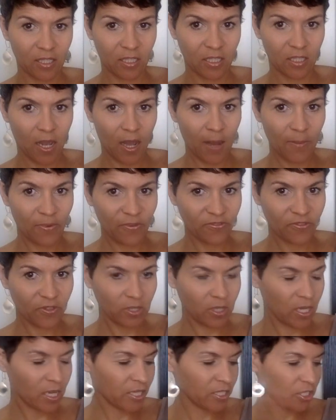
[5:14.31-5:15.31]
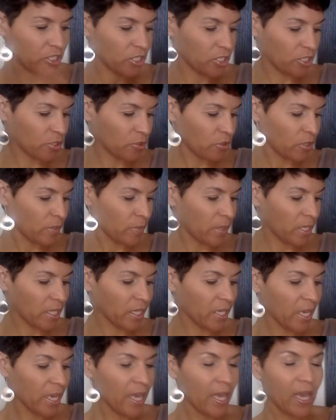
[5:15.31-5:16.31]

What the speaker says: The top of her lungs, she's screaming.